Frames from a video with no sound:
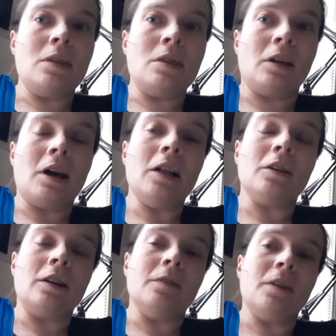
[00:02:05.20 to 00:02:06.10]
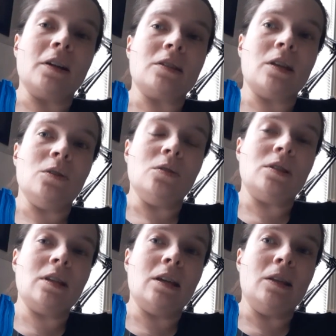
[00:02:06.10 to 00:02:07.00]
the color effects that you
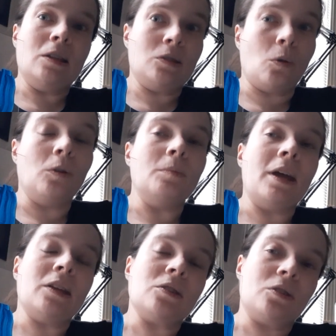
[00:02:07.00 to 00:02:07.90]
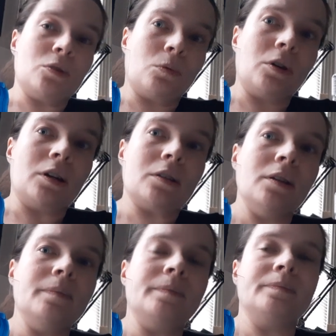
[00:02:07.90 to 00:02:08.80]
see in these old masters
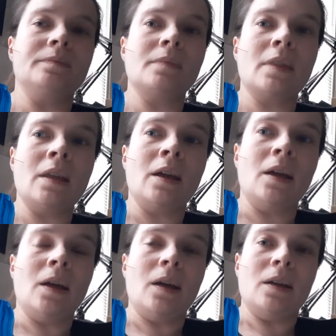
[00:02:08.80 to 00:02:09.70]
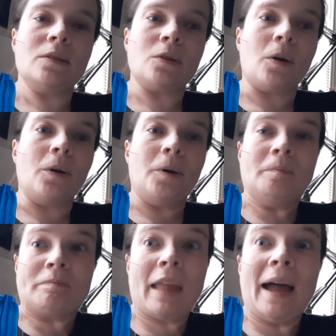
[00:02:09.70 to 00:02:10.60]
work.
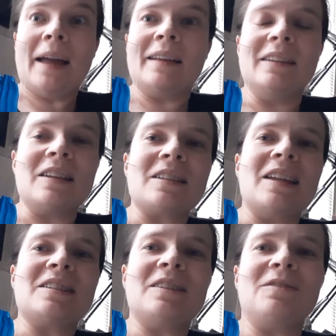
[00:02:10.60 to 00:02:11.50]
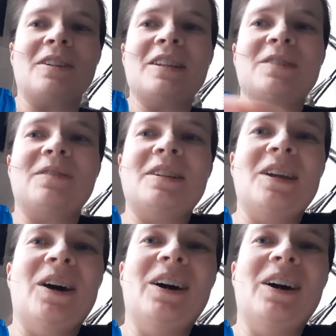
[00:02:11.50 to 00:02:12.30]
So I guess that's it for this video.